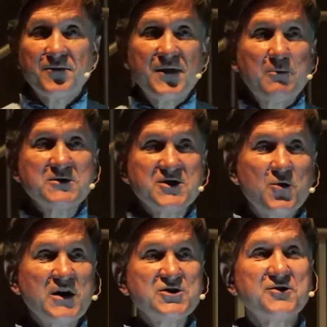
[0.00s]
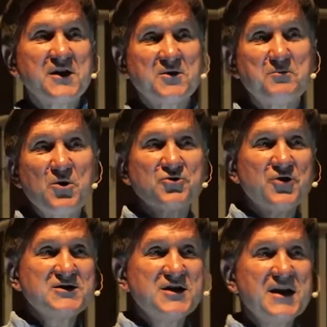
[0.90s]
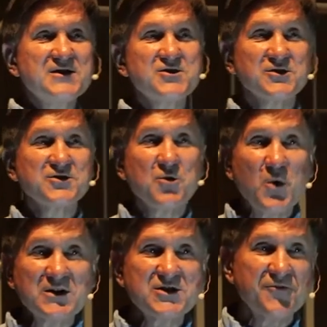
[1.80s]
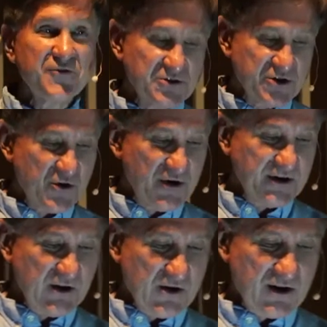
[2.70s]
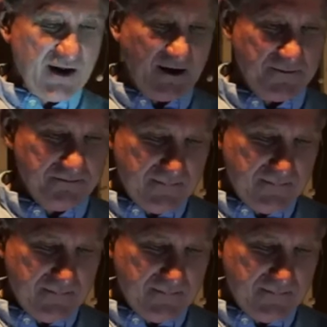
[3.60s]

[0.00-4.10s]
that was the question that the book tries to answer. So, what's the future going to look like?